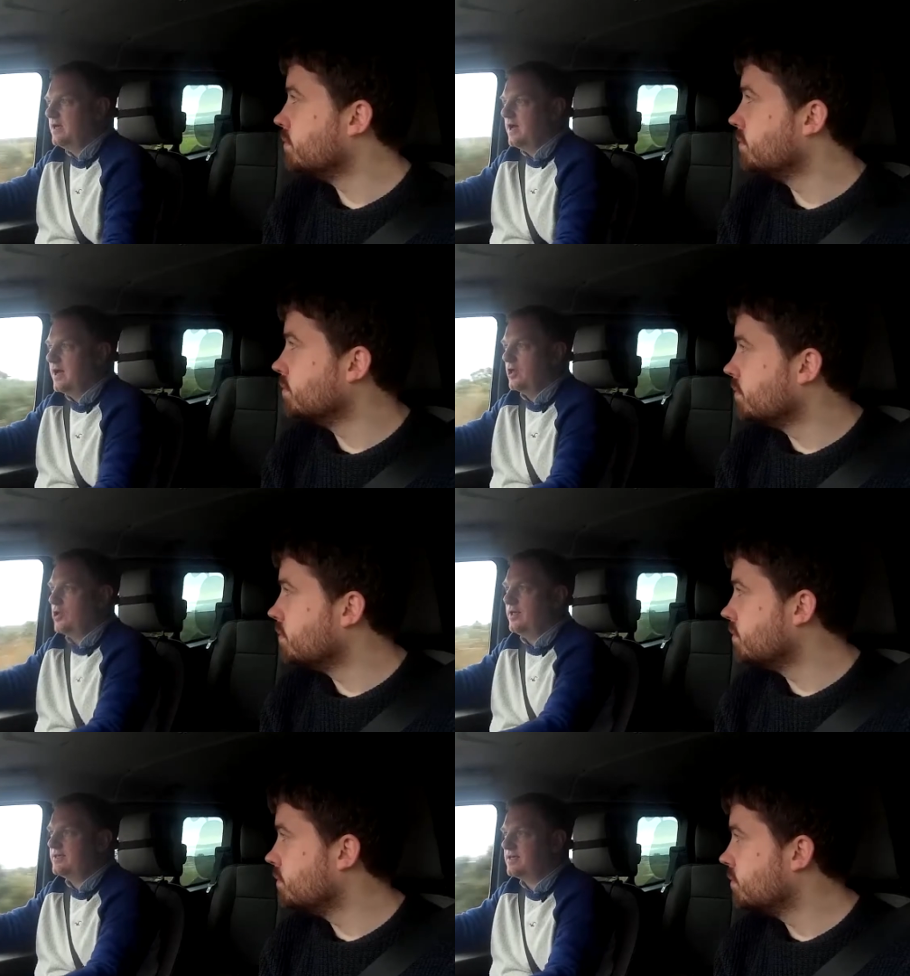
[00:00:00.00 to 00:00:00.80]
Speaker 1: uh,
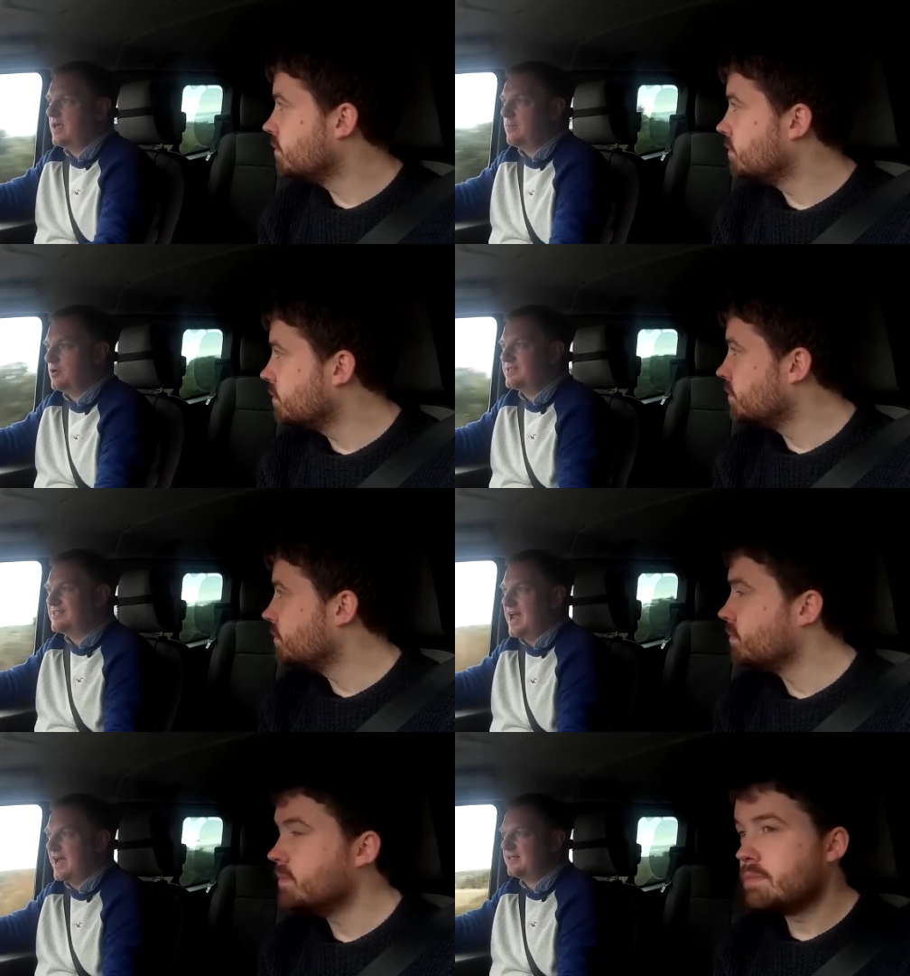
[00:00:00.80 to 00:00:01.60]
you need to keep your
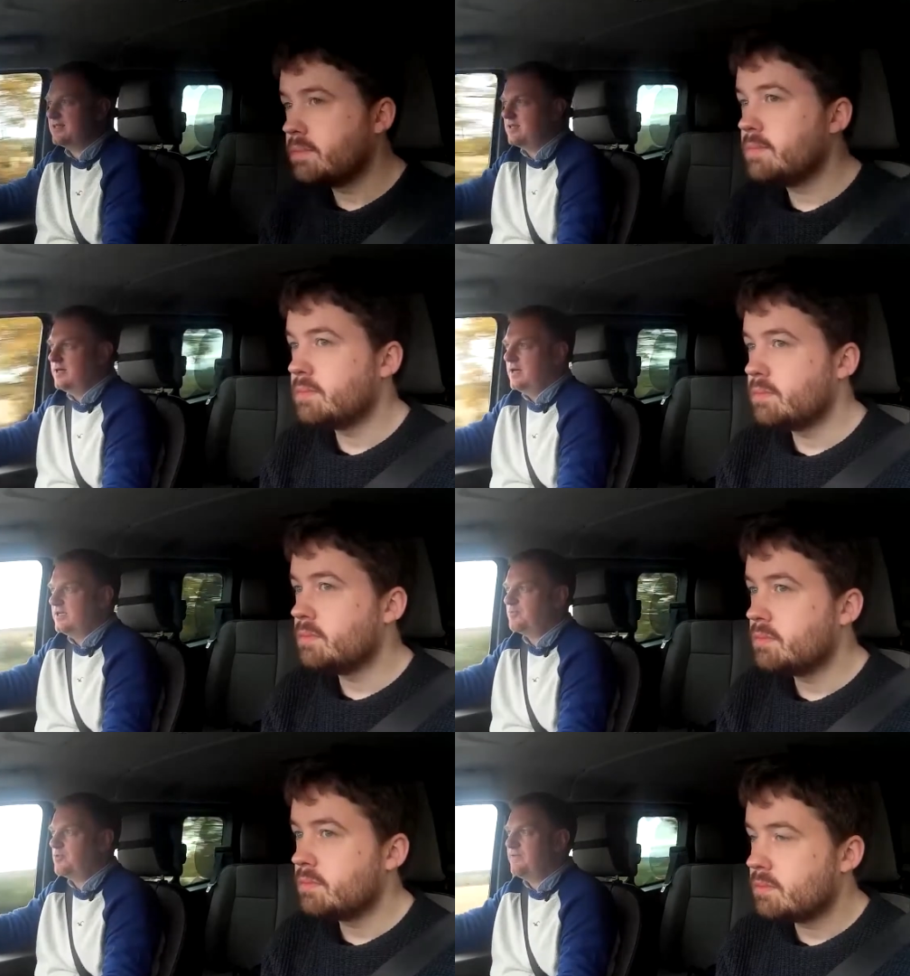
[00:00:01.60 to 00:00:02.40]
text
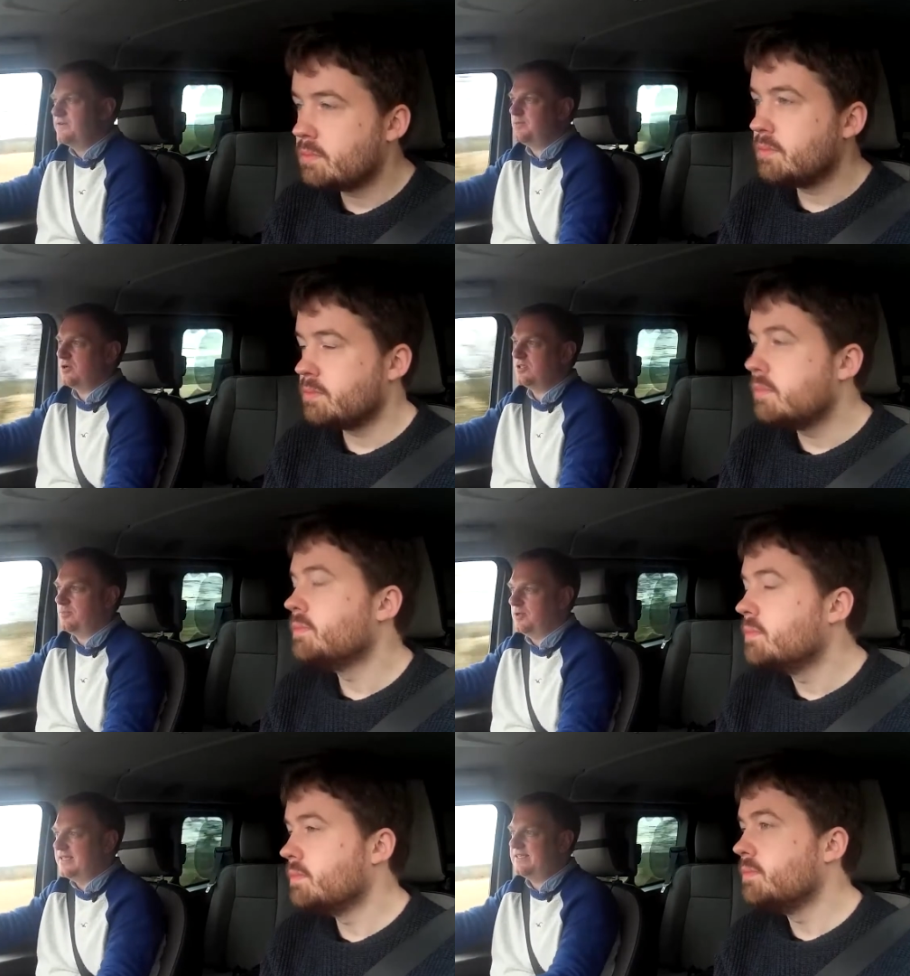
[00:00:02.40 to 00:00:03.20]
as brief as
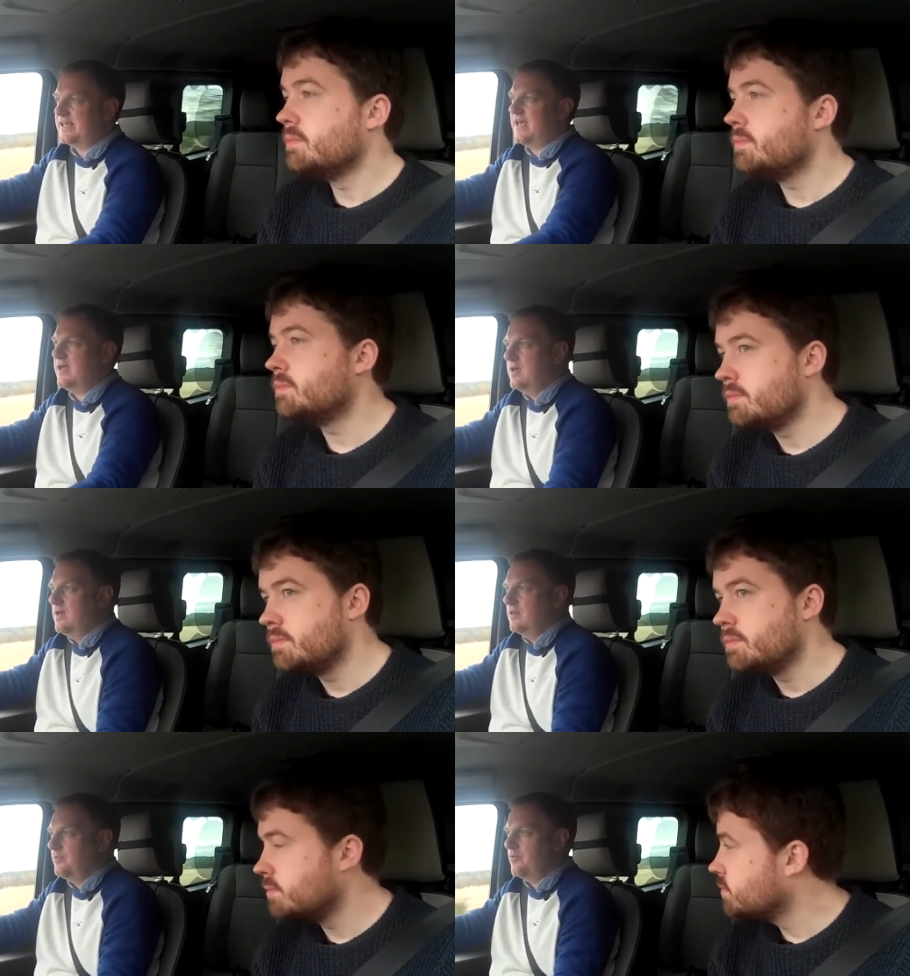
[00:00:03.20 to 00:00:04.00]
possible. They say
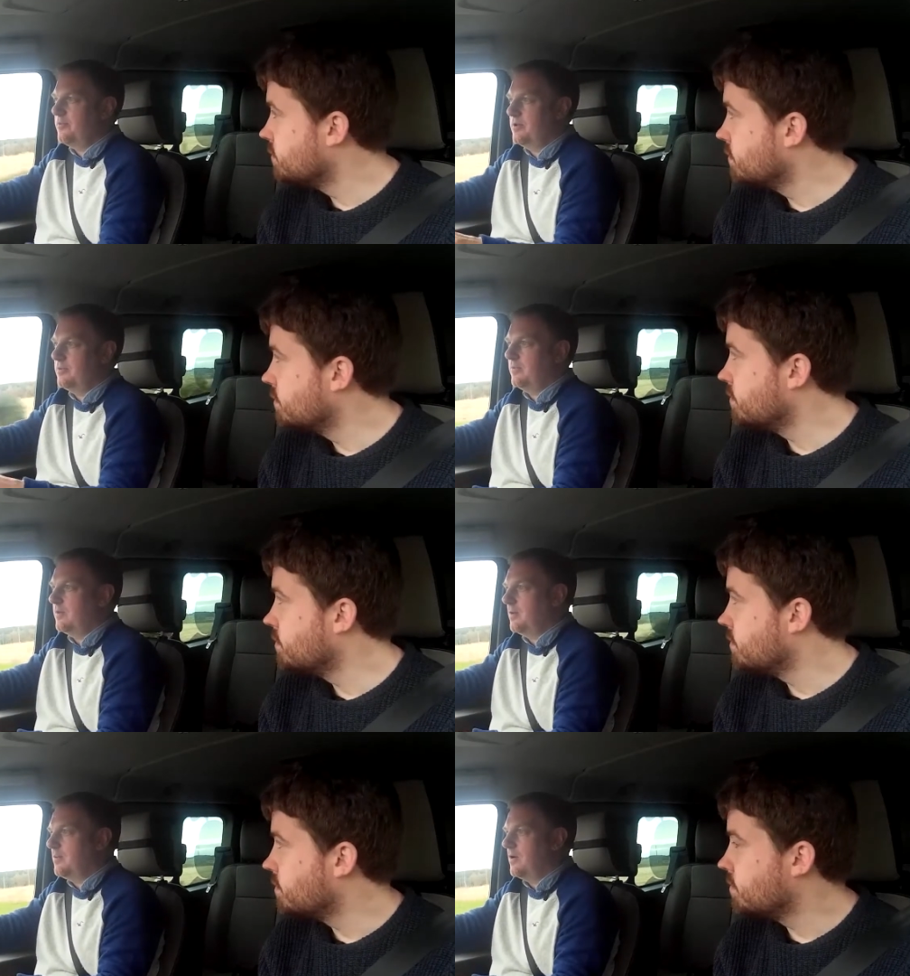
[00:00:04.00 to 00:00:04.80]
the premium
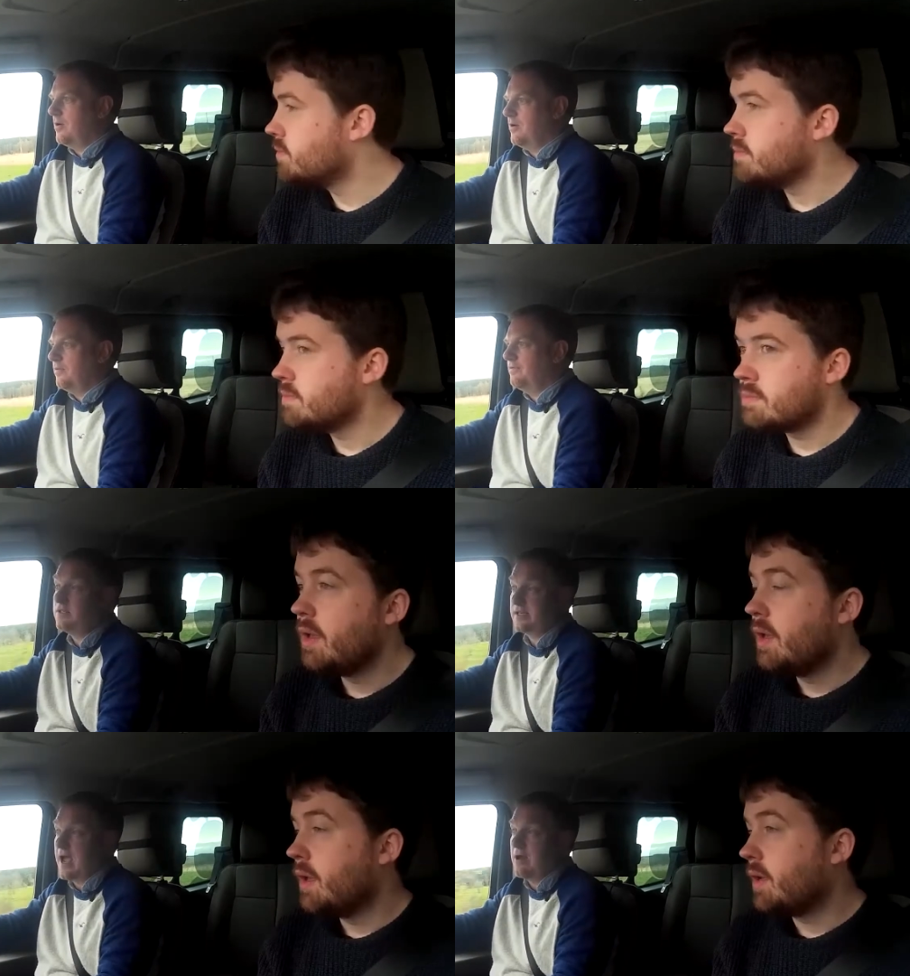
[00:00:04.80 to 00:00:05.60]
number of
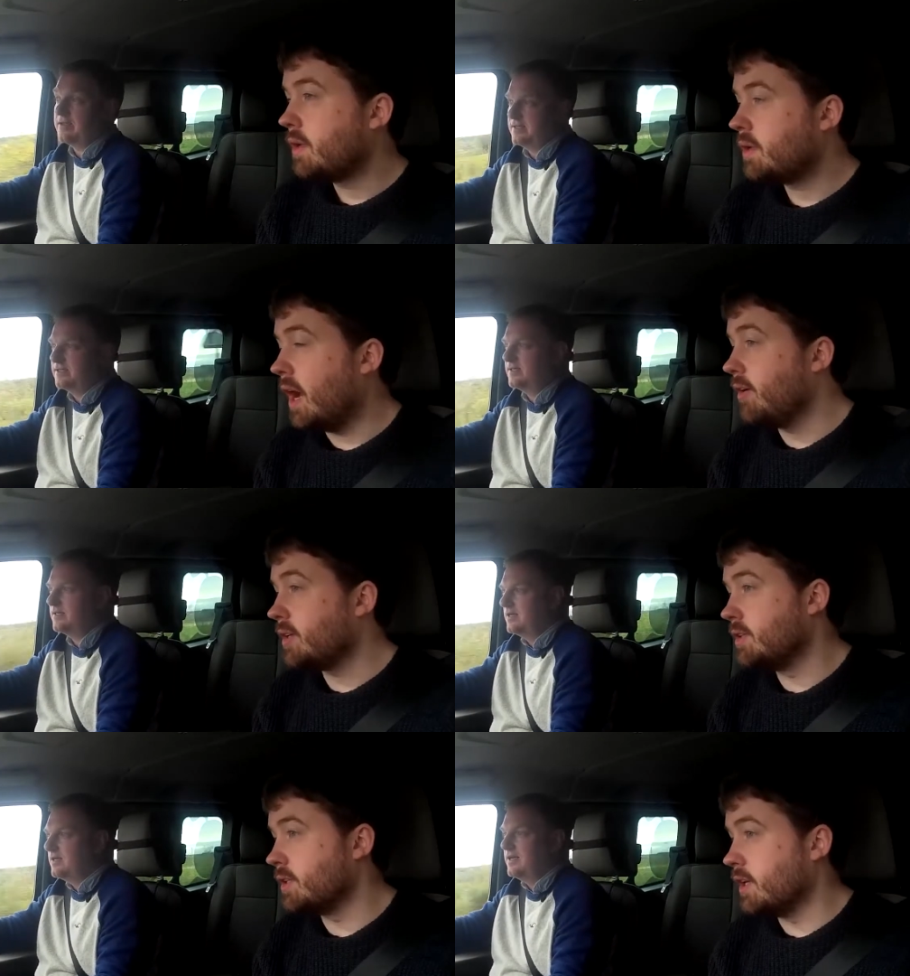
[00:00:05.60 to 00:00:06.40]
characters.
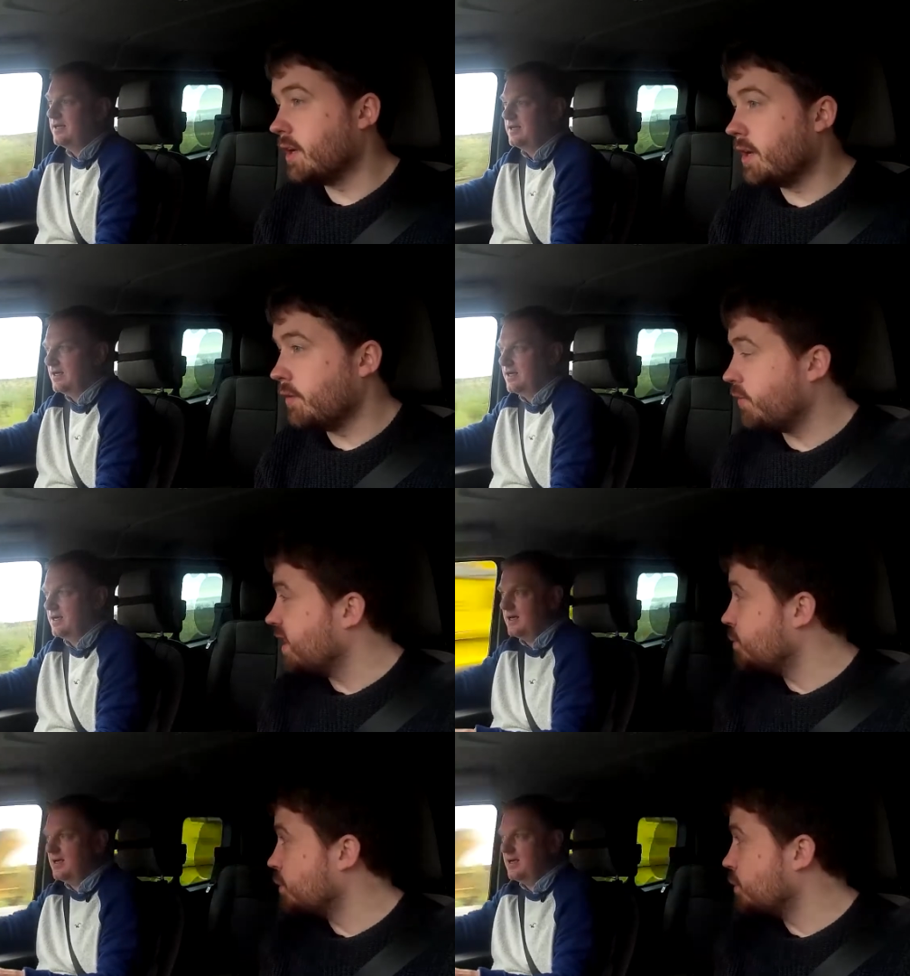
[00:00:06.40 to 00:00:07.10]
Characters
Speaker 2: in a, in a Facebook